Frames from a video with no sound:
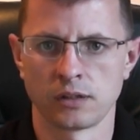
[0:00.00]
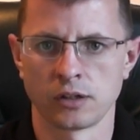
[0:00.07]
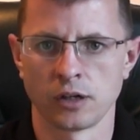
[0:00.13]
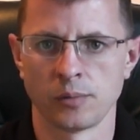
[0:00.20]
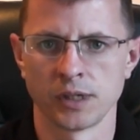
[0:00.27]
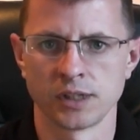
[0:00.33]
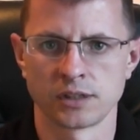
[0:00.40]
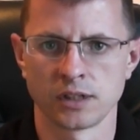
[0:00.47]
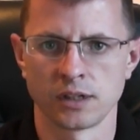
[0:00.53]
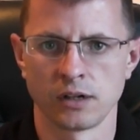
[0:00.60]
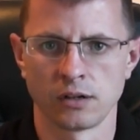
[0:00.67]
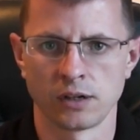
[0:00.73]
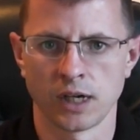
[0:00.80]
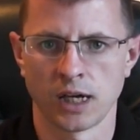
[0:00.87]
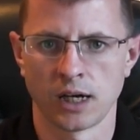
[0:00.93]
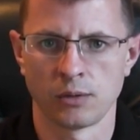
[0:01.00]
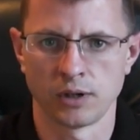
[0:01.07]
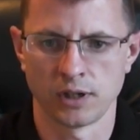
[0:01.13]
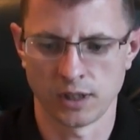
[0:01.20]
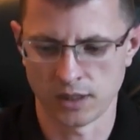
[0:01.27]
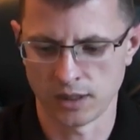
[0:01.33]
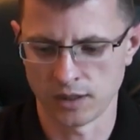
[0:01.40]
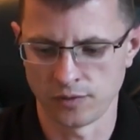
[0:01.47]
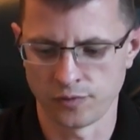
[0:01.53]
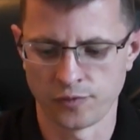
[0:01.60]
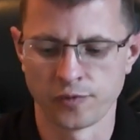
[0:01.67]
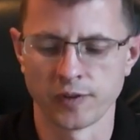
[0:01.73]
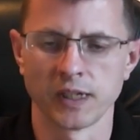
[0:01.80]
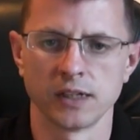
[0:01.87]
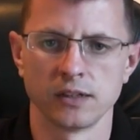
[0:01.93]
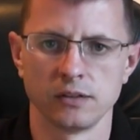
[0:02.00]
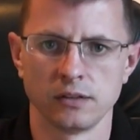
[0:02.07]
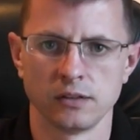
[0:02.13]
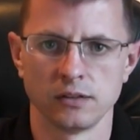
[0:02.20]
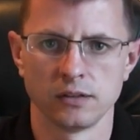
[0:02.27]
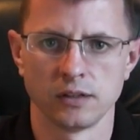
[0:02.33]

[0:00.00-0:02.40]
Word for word: commenting on how I feel